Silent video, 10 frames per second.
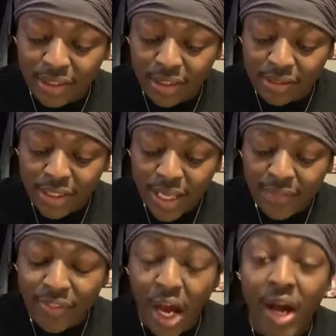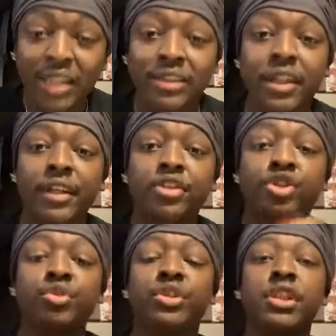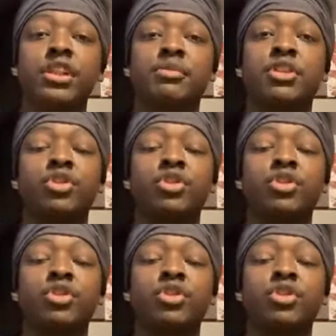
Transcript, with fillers: us, thou hast done in true judgment.